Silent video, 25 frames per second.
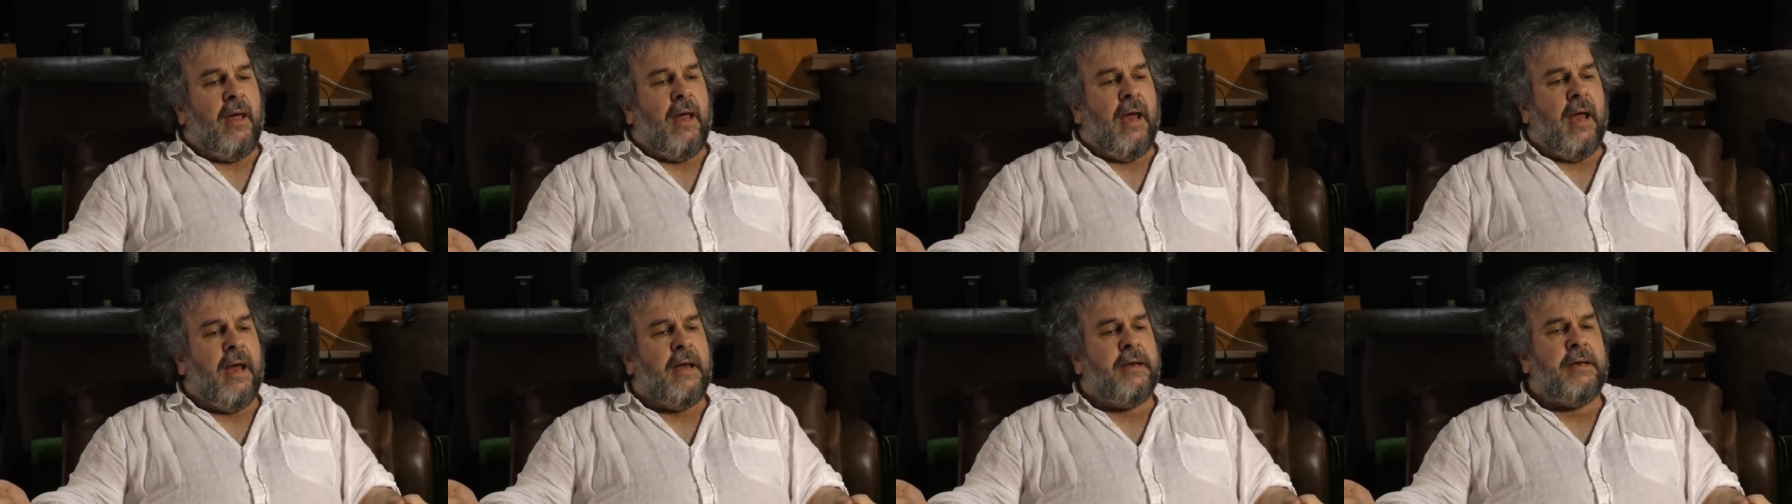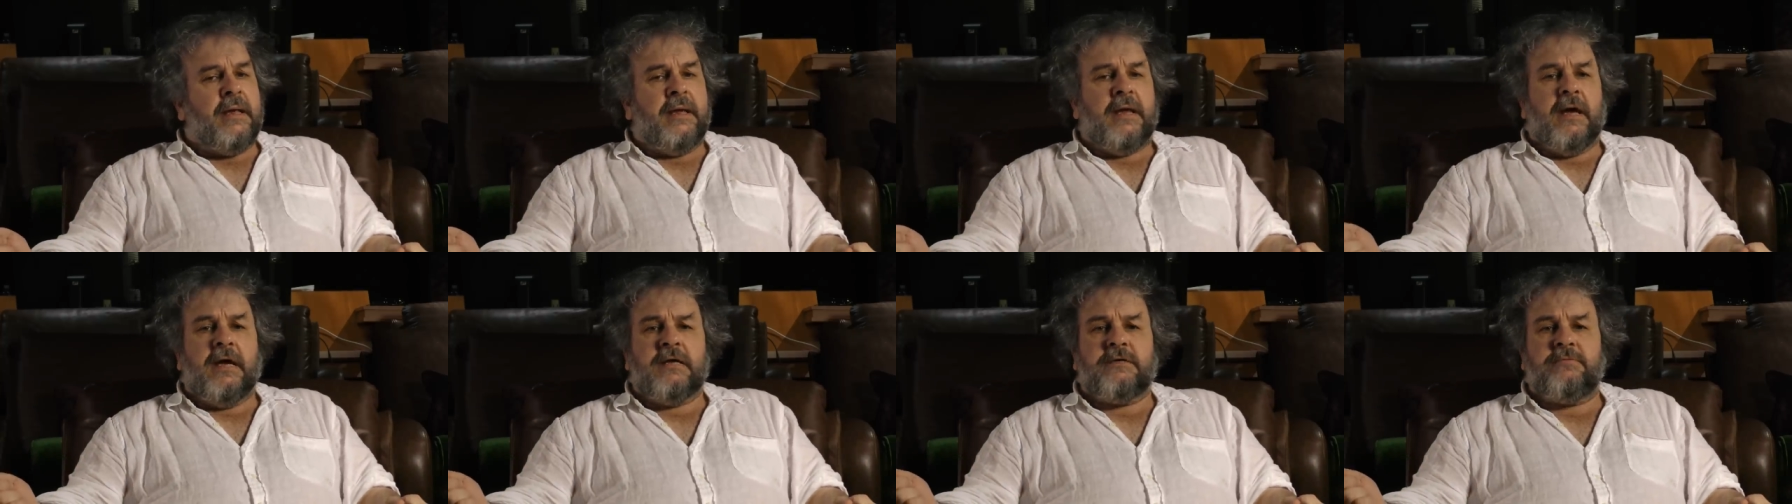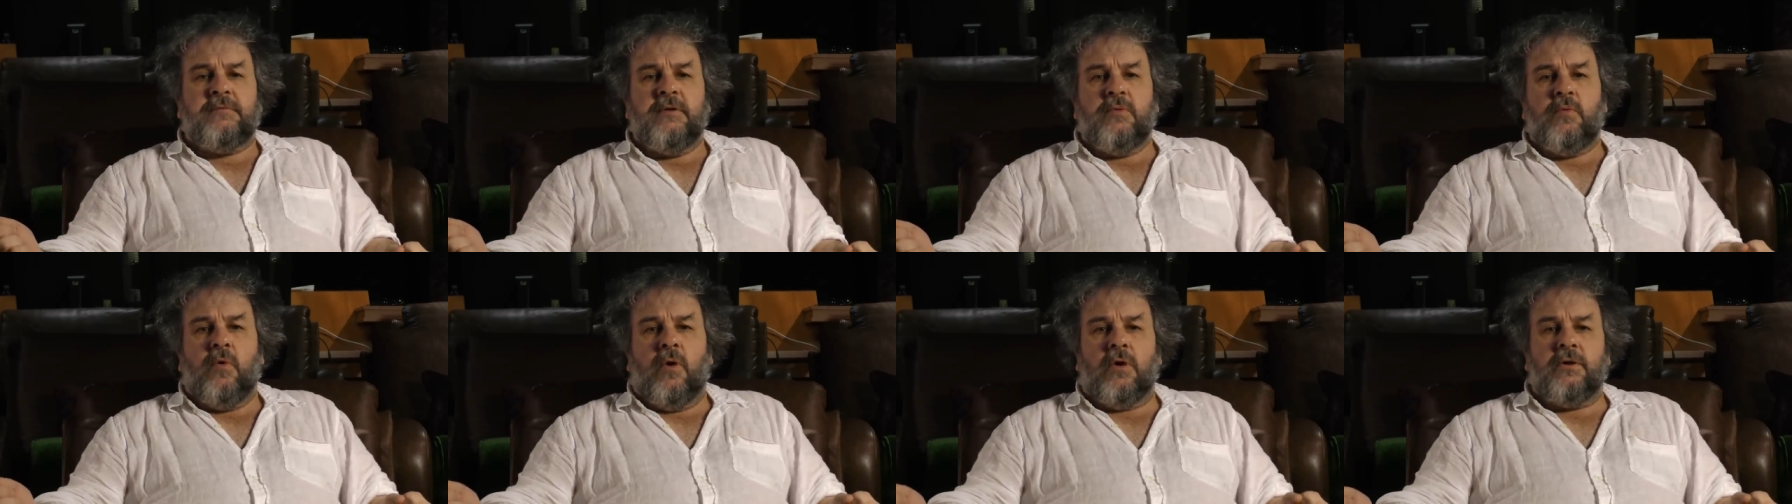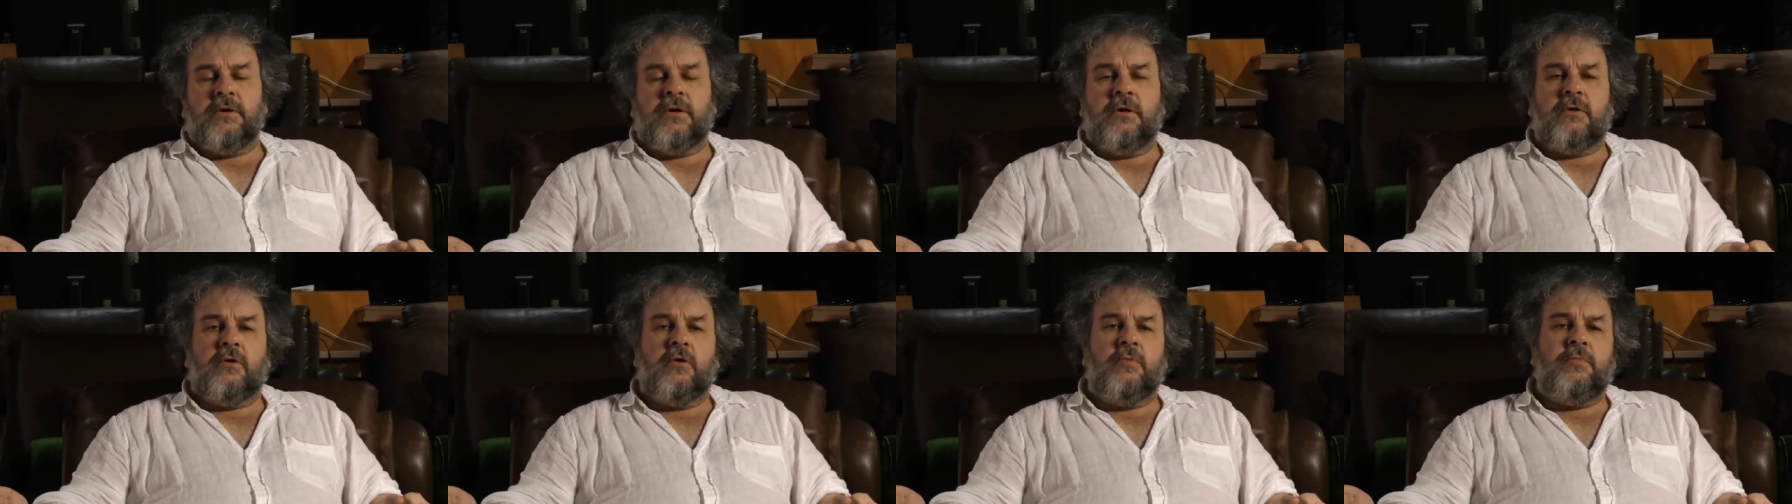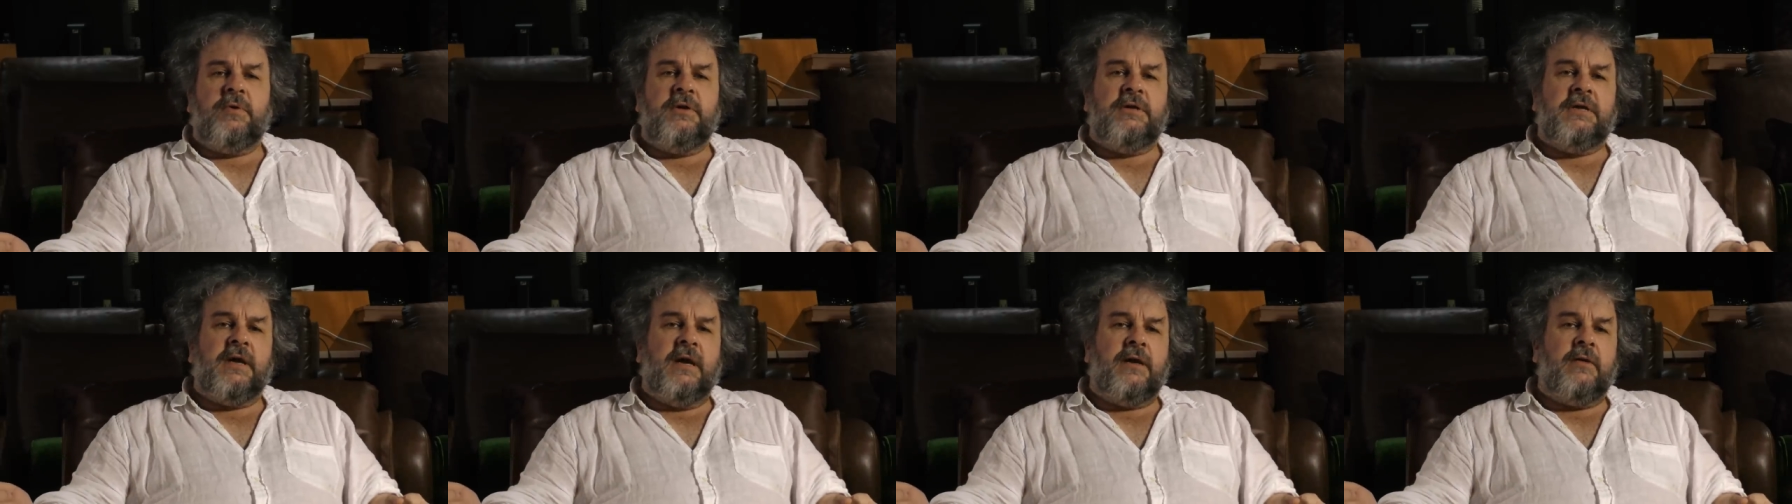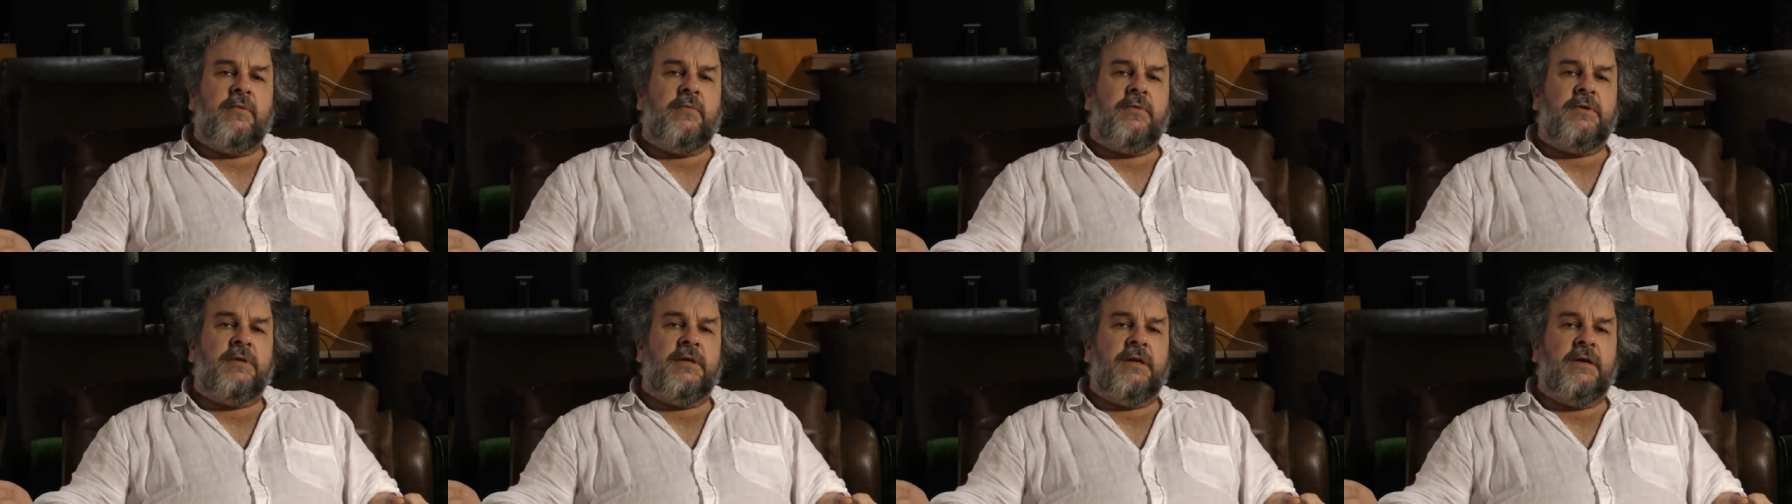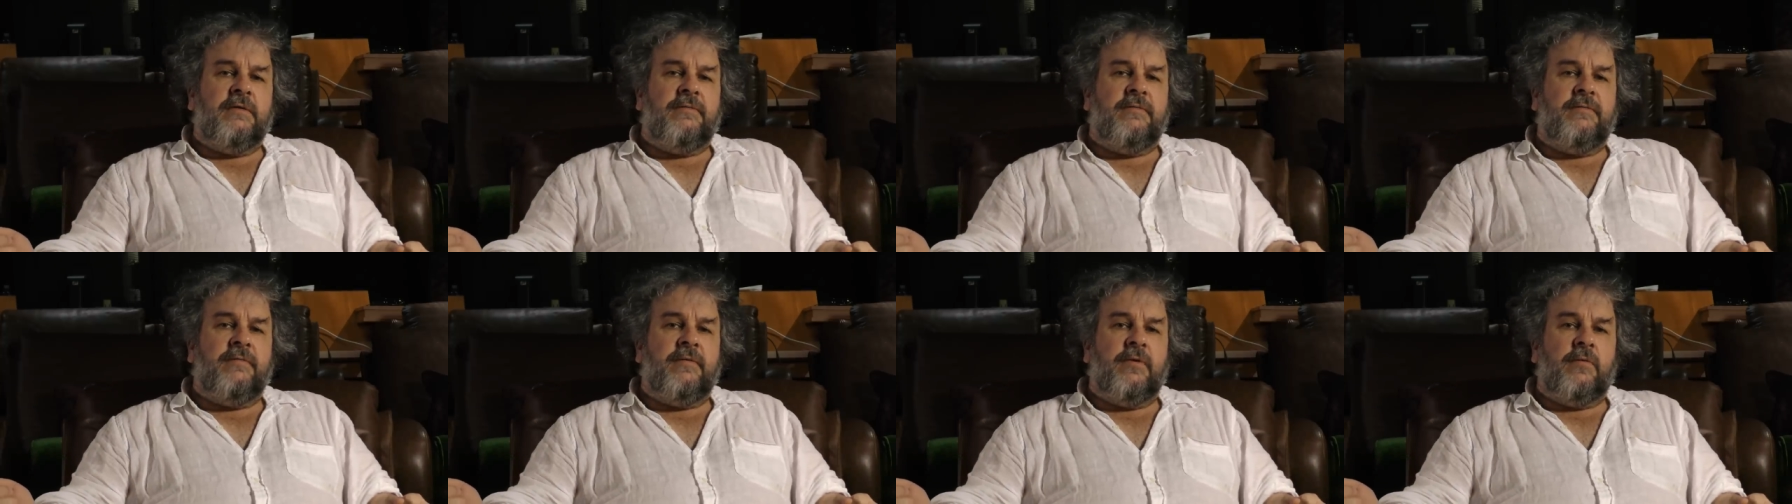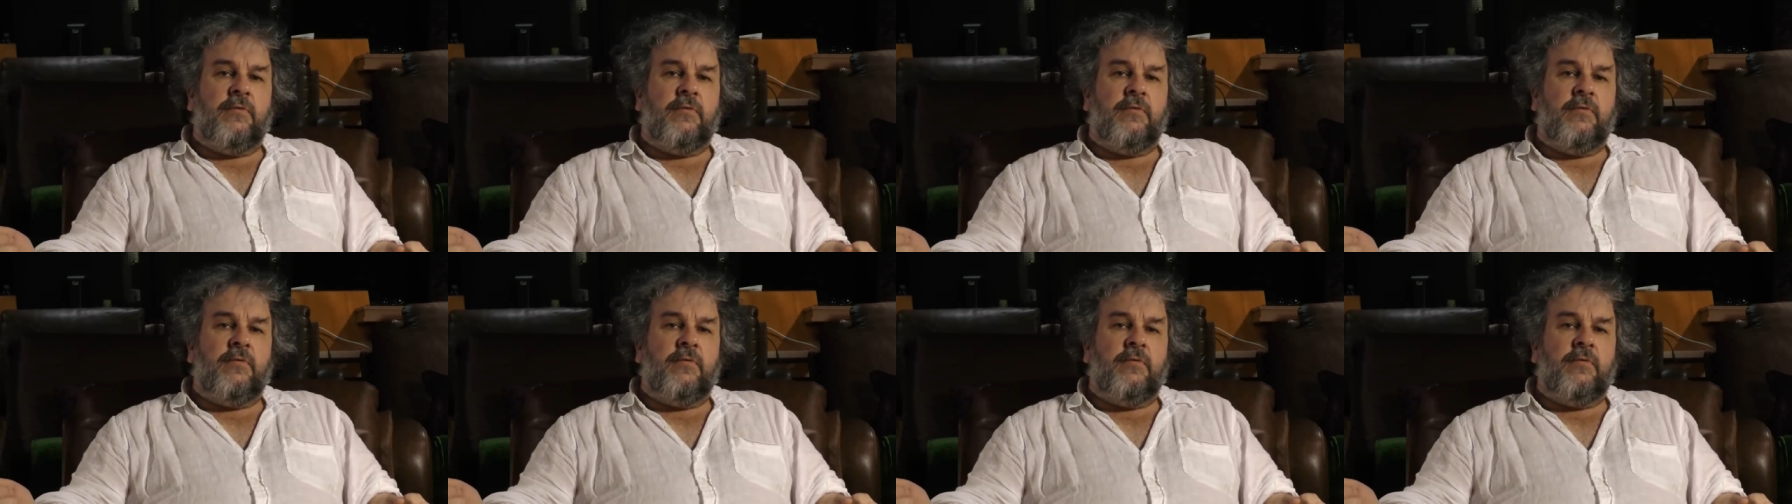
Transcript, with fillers: and they asked me what could be done with their